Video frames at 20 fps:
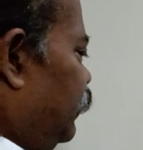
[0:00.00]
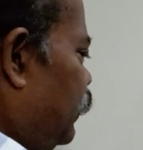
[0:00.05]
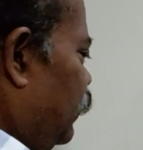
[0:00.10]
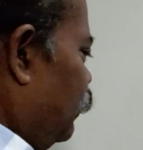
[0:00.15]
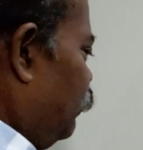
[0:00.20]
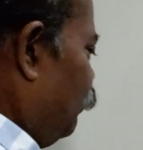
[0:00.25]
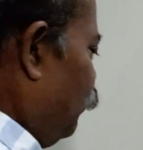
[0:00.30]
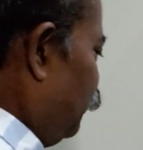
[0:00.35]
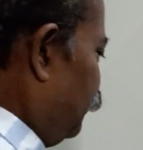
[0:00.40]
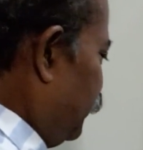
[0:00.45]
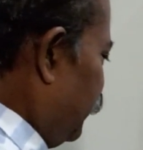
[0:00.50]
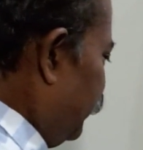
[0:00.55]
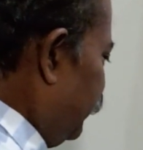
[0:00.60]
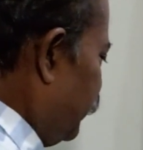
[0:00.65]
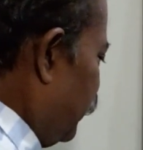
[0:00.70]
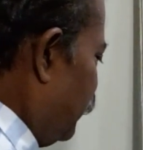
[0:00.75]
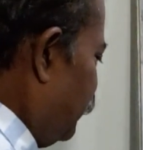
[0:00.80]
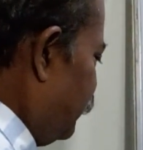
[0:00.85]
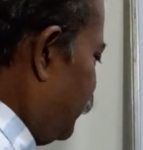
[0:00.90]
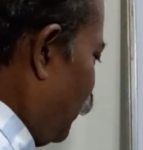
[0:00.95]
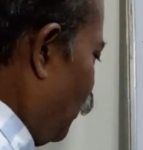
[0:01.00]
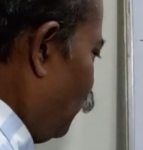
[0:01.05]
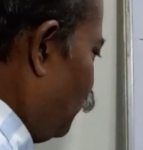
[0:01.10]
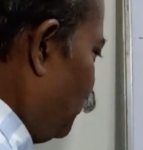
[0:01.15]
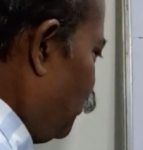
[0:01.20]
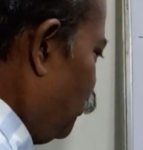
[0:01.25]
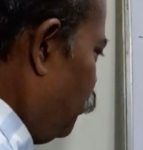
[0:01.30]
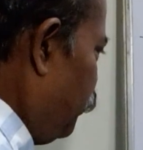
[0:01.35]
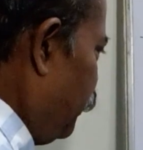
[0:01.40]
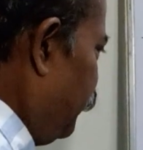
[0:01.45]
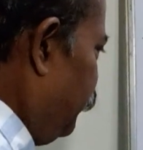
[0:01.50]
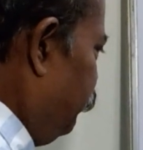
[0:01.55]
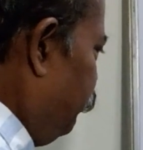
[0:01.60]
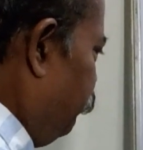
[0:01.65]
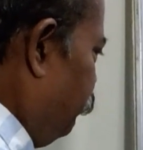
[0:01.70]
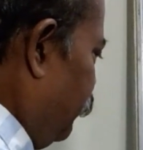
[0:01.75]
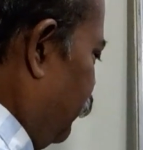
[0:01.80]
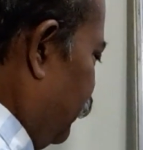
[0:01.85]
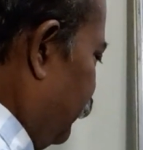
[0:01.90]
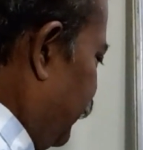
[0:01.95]
the question turns out to
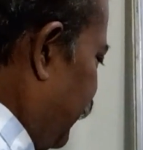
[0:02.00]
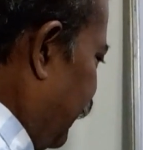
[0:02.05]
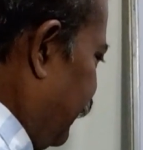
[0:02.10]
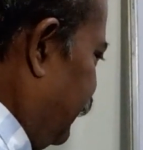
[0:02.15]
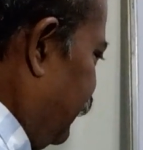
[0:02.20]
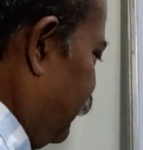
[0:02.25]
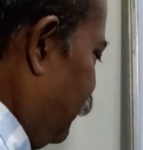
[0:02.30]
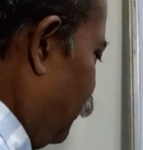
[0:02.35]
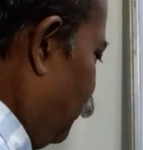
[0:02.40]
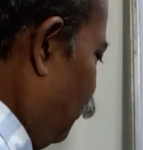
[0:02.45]
be, that is